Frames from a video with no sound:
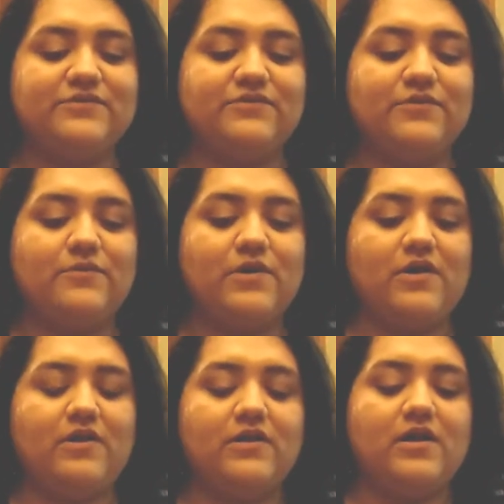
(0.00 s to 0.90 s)
through the
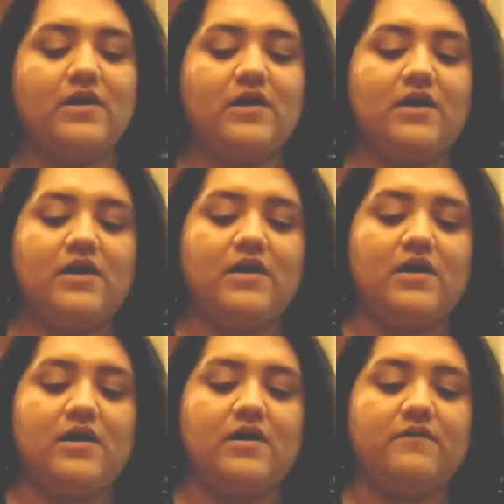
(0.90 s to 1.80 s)
wall
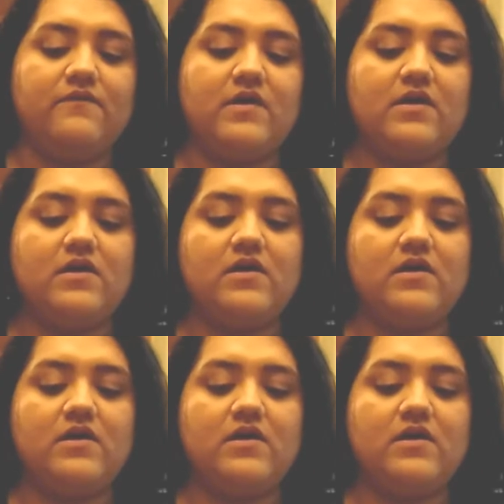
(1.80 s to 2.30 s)
of,